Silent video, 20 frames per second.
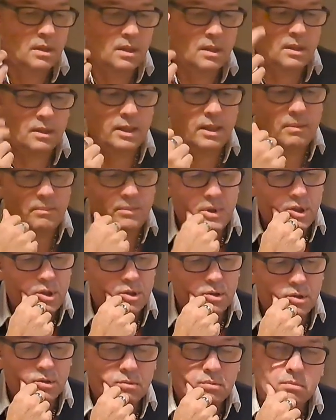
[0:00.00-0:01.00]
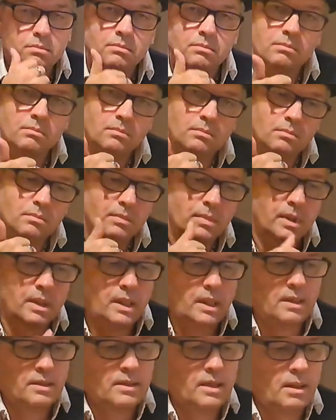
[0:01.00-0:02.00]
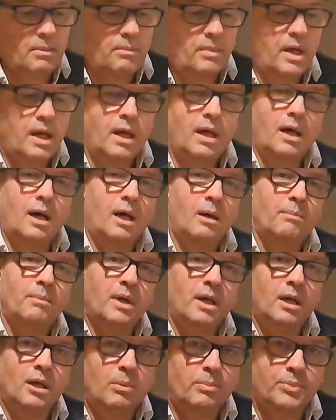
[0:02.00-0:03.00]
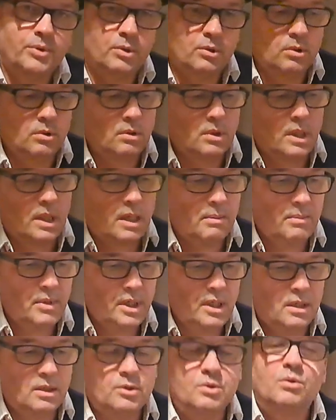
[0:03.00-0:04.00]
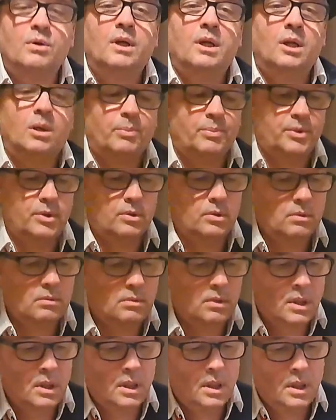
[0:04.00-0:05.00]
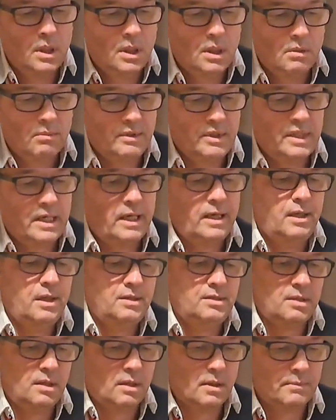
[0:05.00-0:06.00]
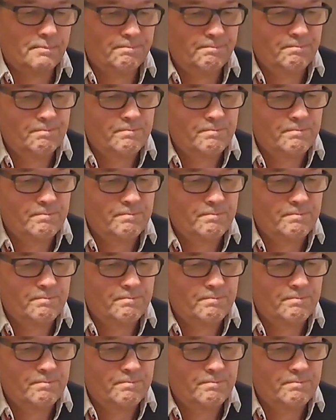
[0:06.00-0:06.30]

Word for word: let me know and i'm i'm help you i'm here to help you with anything